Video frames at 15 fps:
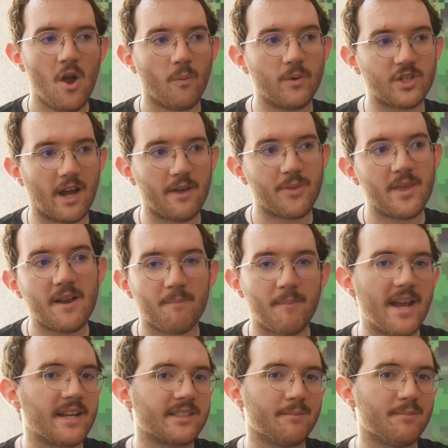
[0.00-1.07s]
which I think
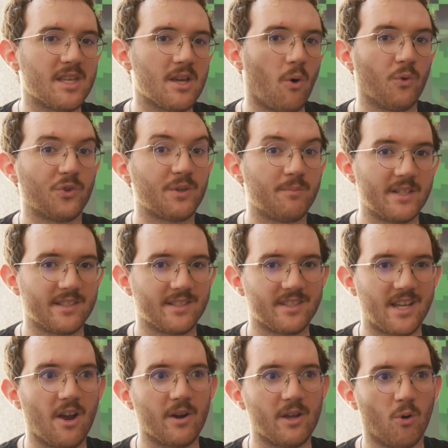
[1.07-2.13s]
makes him the ultimate
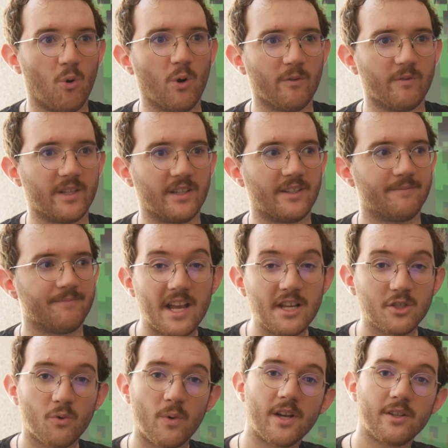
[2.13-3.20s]
scary horror villain.
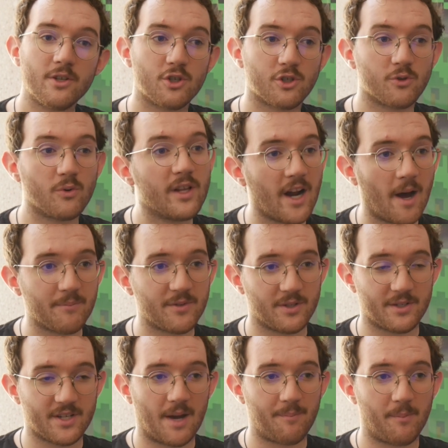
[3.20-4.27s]
He's quickly shooting up to
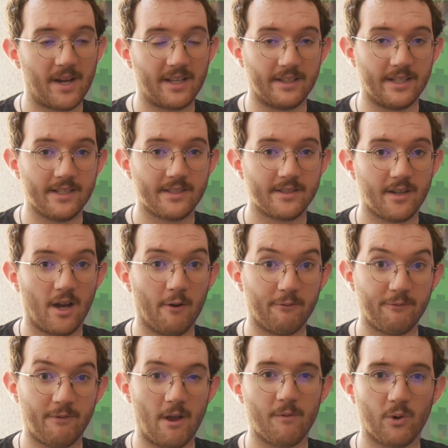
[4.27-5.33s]
the top of my list of
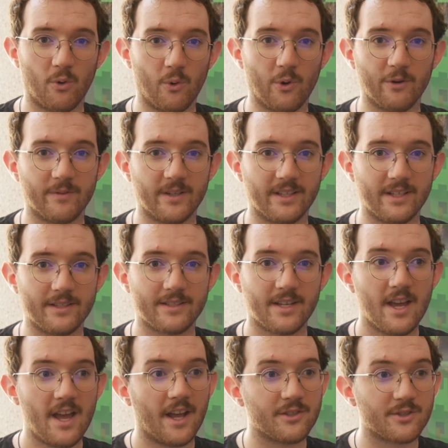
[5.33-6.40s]
favorite horror villains,
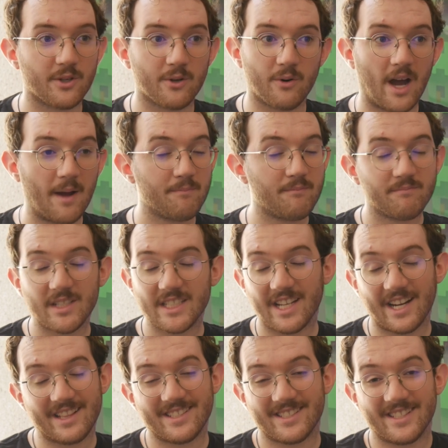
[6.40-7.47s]
and so I'm
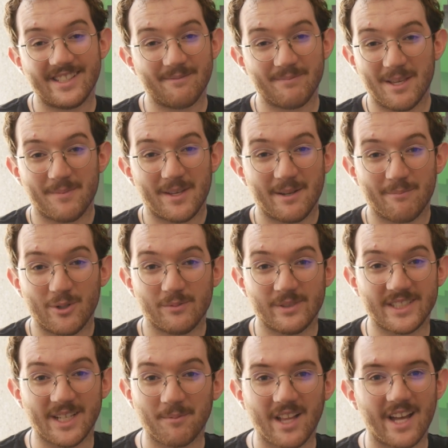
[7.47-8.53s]
excited to see him keep getting
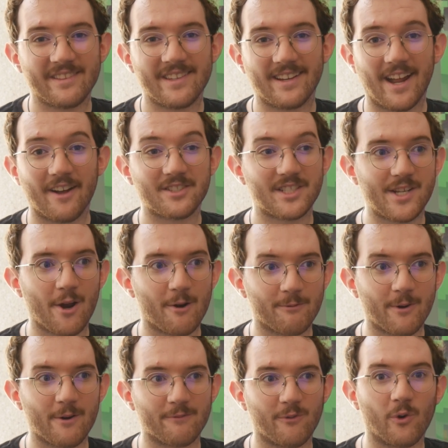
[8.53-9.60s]
movies. I'm glad they announced
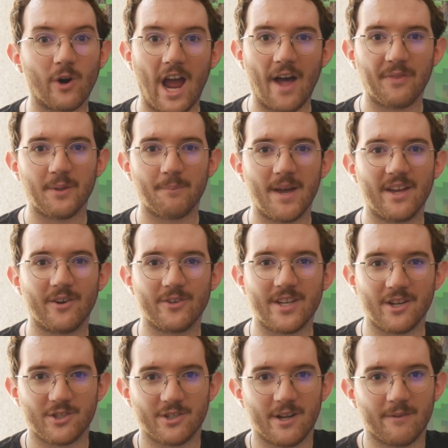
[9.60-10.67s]
Terrifier 4 at the panel
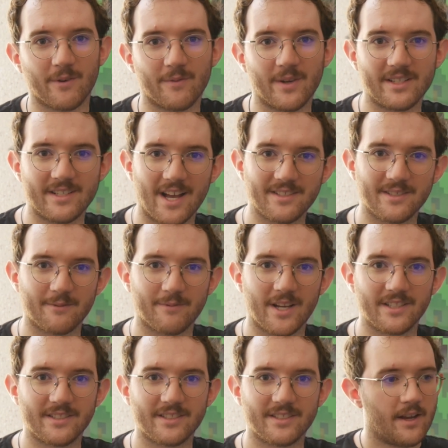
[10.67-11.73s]
yesterday for Fantastic
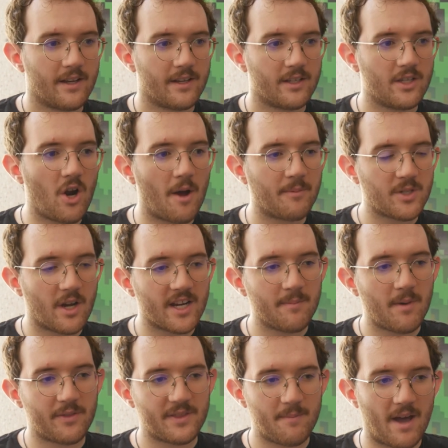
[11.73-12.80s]
Fest. You know, I'm talking
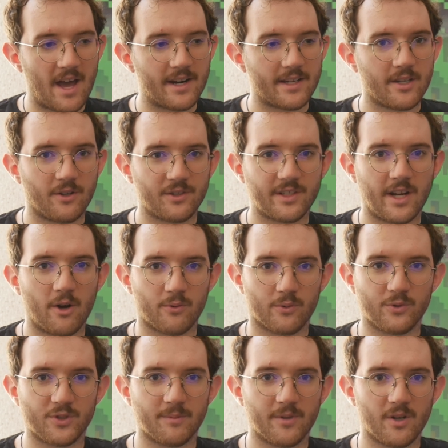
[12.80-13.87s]
about the amount of kills and how
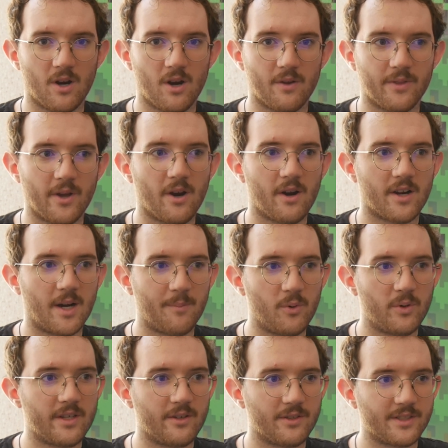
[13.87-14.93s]
gruesome there are. There are a couple
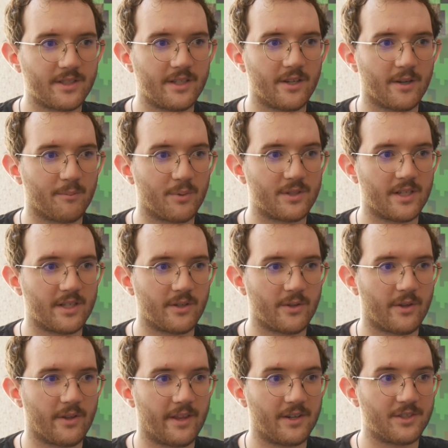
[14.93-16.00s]
kills in here in
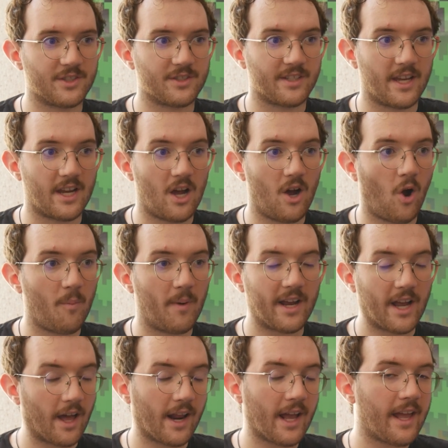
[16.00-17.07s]
particular that is just like, oh my
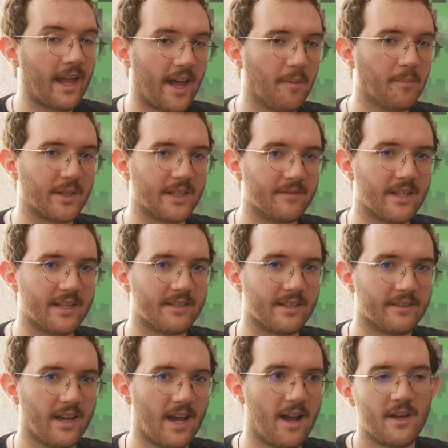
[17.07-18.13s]
god, I can't believe they
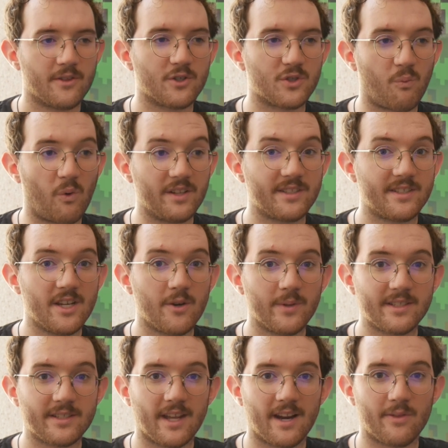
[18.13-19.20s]
did that. There's one
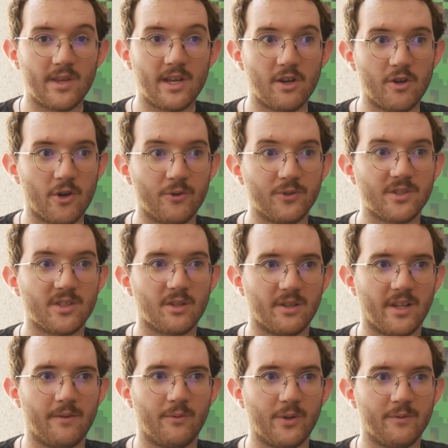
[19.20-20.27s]
sequence that I think goes to the
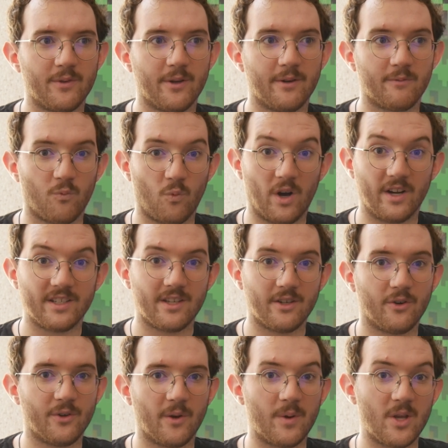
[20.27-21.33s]
level of the one
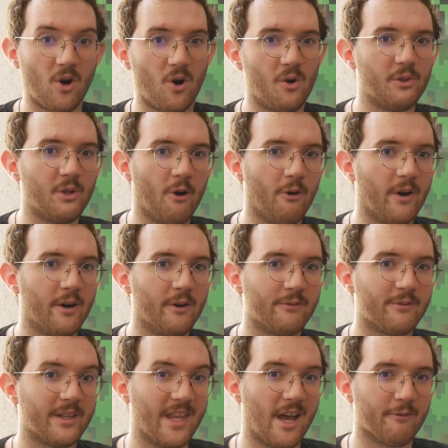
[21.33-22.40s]
kill that we all know
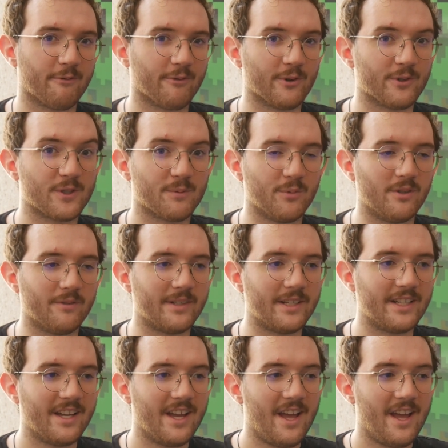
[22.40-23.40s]
of in that first movie,